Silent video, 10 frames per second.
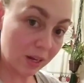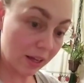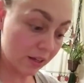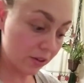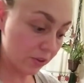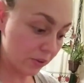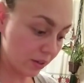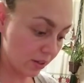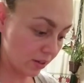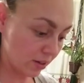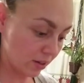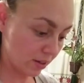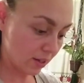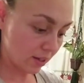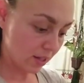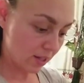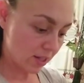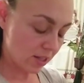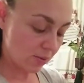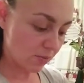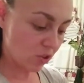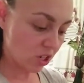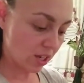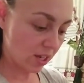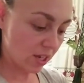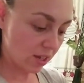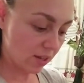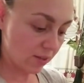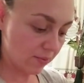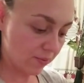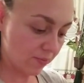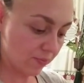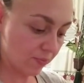but I can do it. Some chicken.